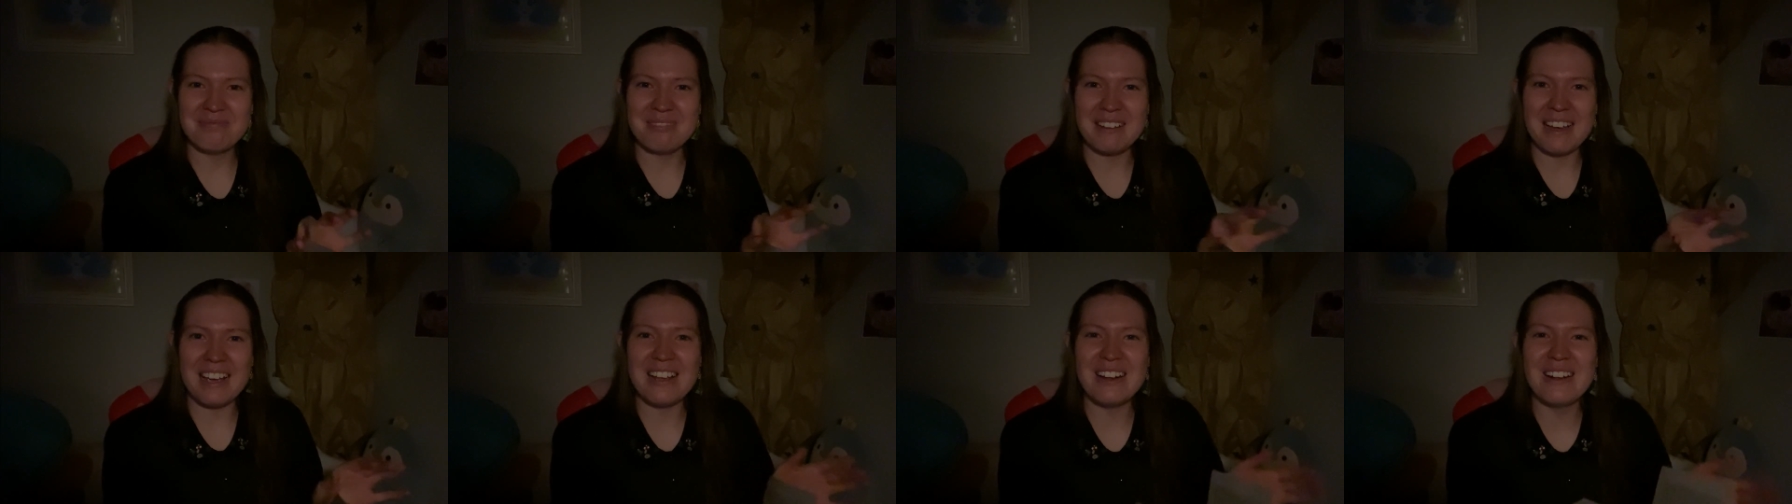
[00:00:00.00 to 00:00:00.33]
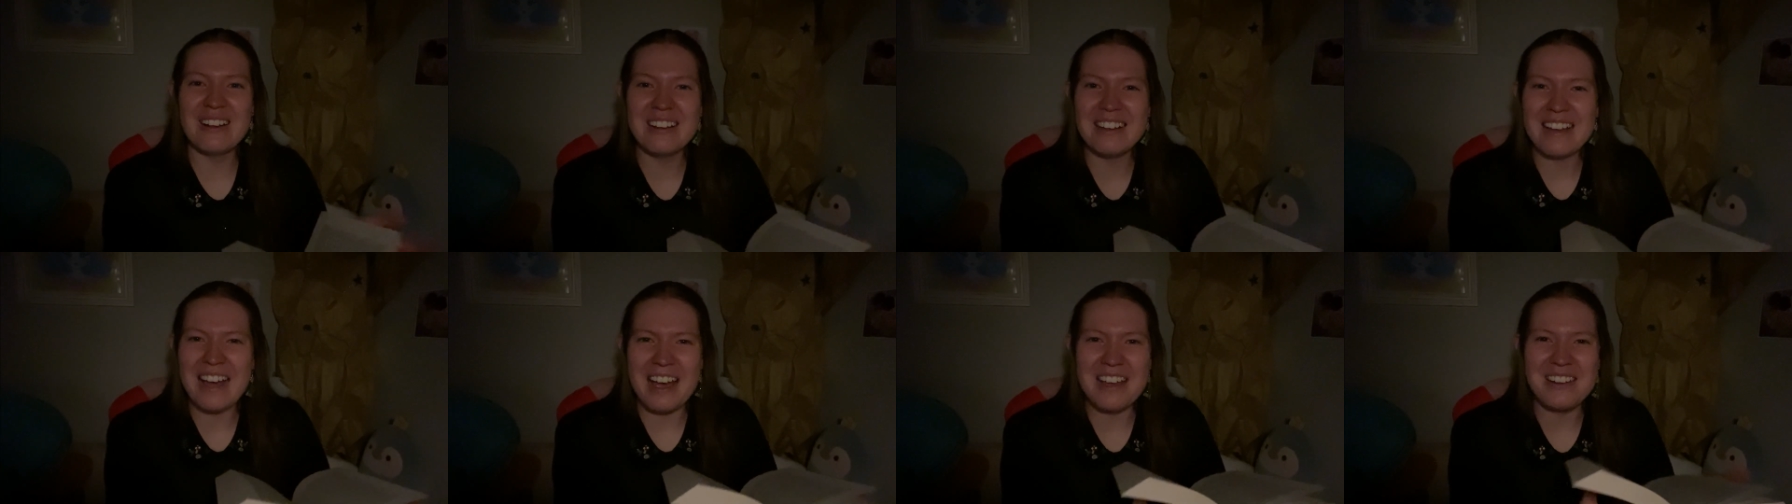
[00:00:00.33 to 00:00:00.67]

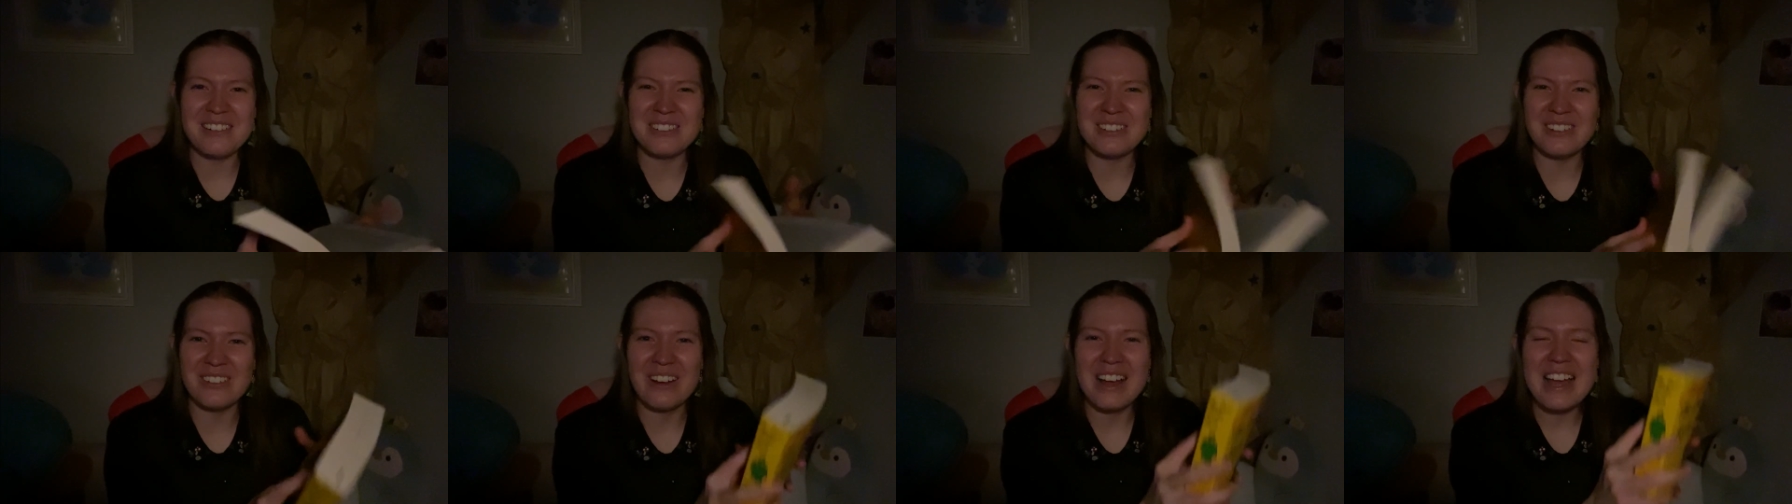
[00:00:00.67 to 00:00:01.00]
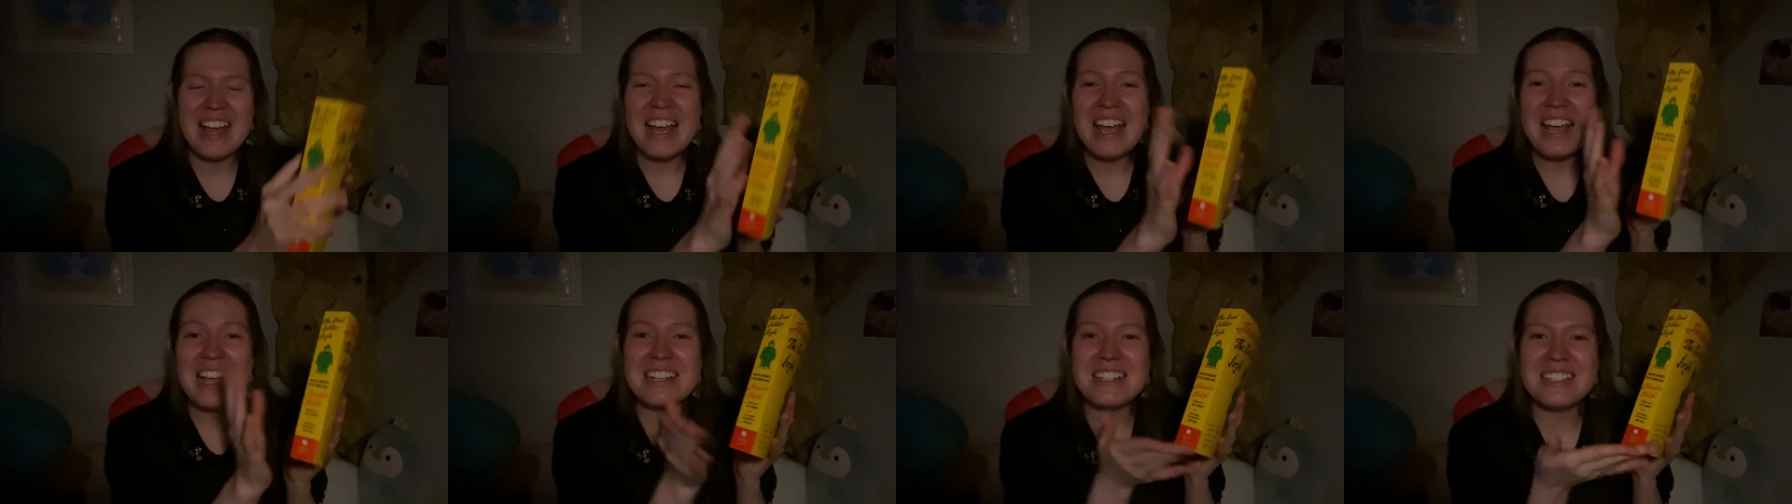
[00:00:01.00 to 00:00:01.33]
I don't know.
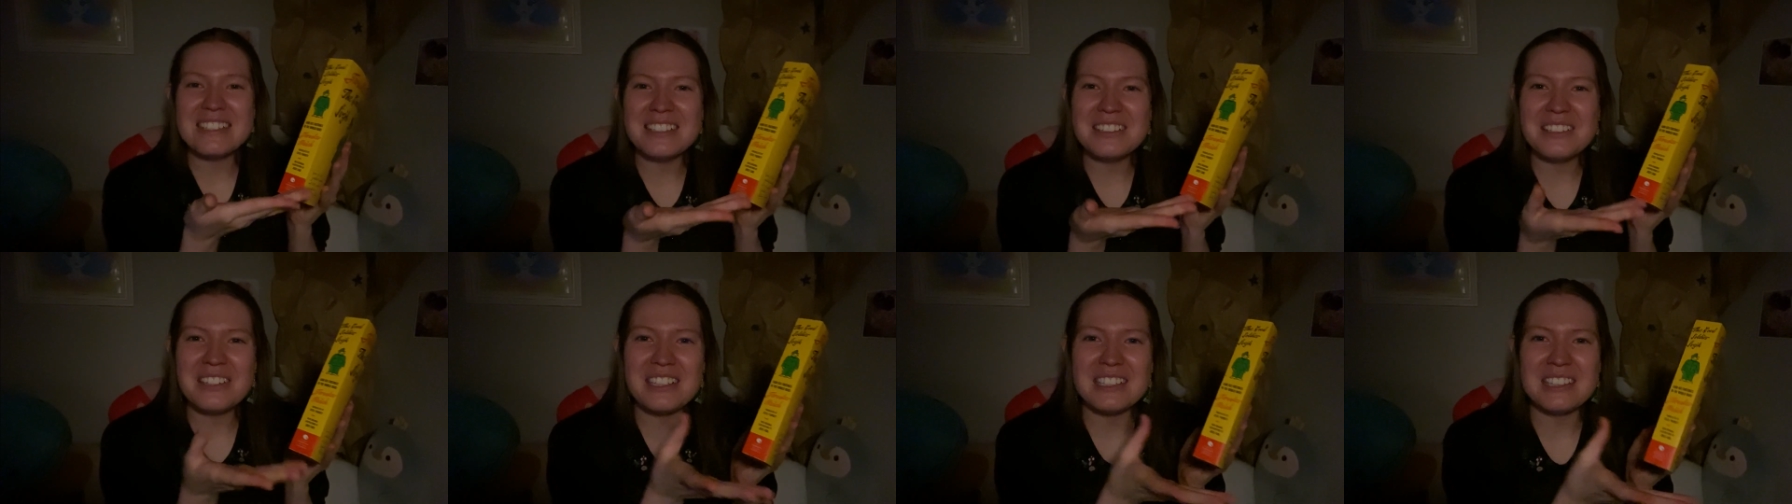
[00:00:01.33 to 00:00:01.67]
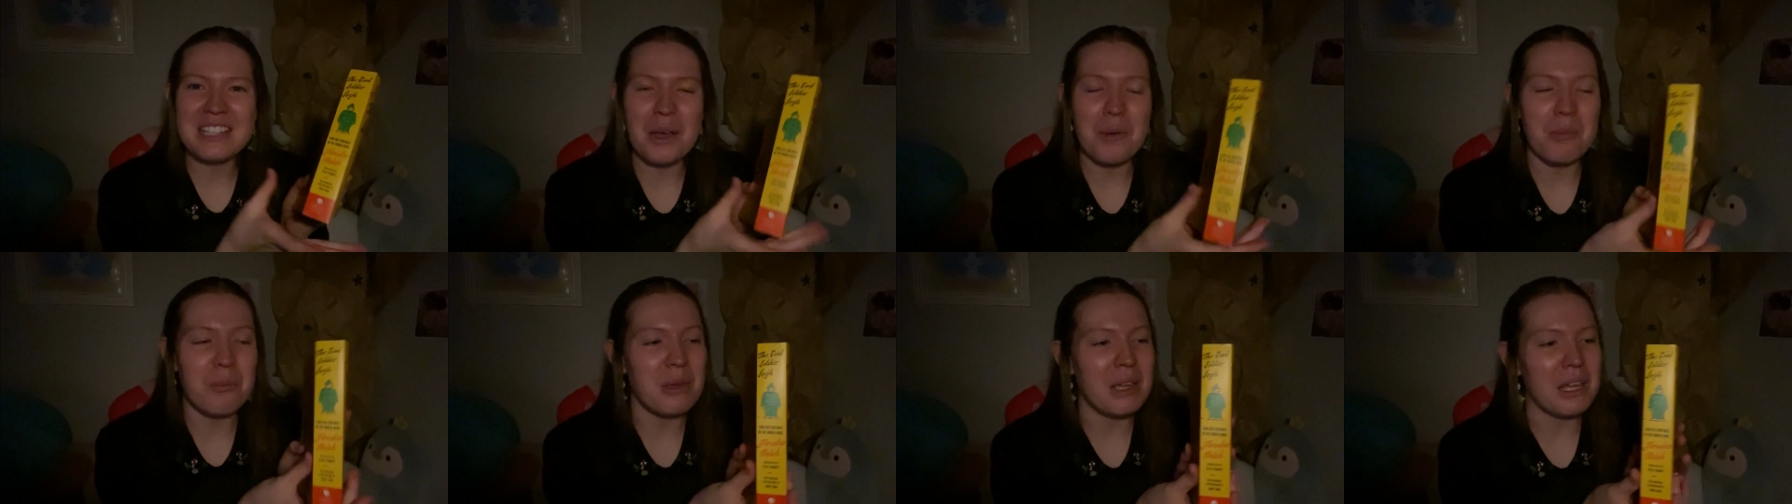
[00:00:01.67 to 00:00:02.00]
It doesn't look
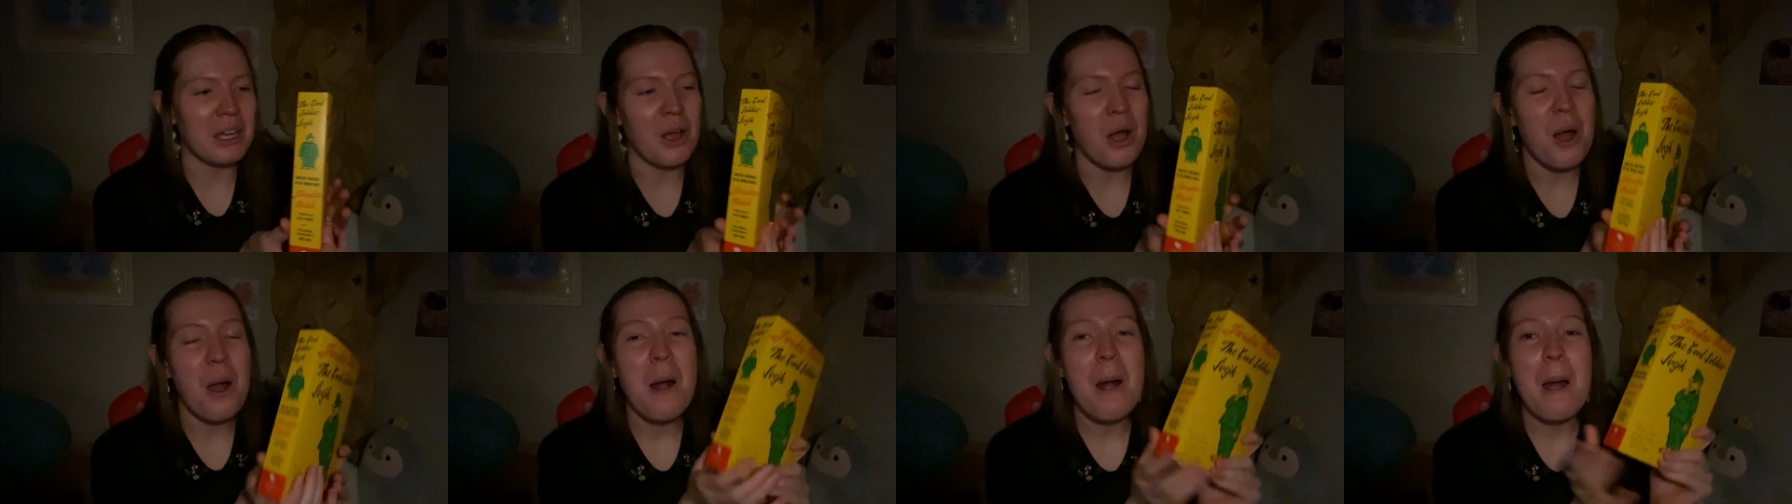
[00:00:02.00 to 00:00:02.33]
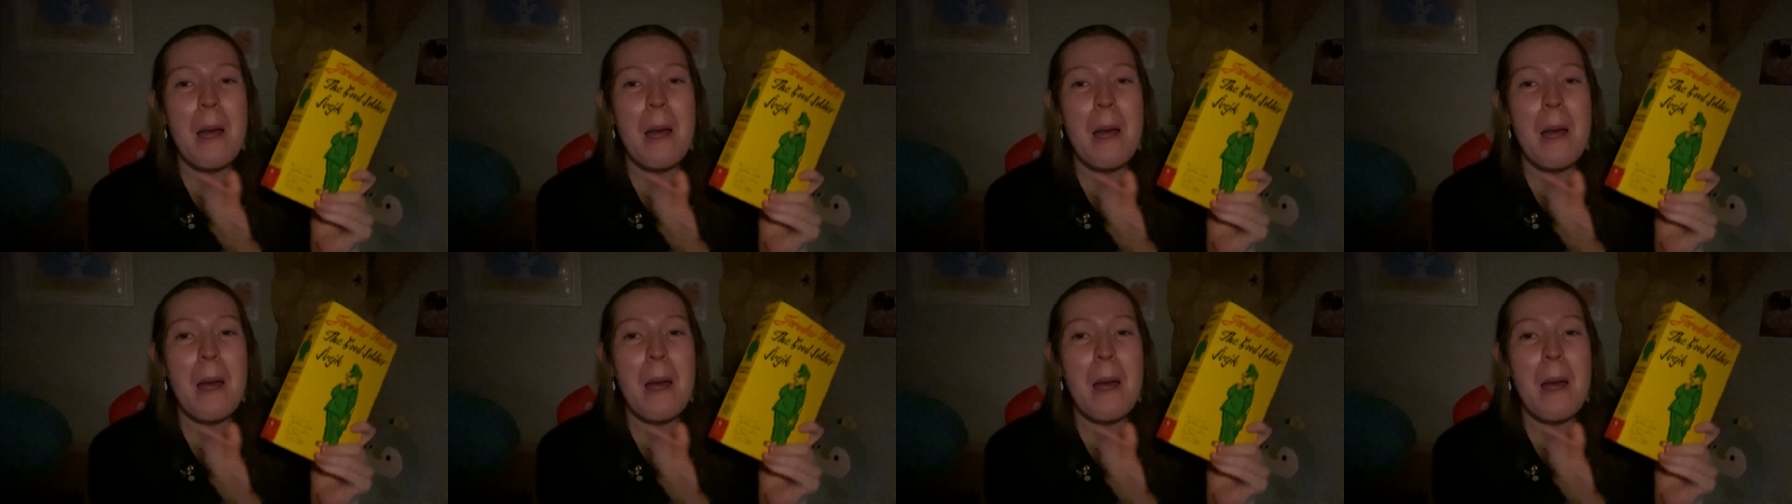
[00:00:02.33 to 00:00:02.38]
that big.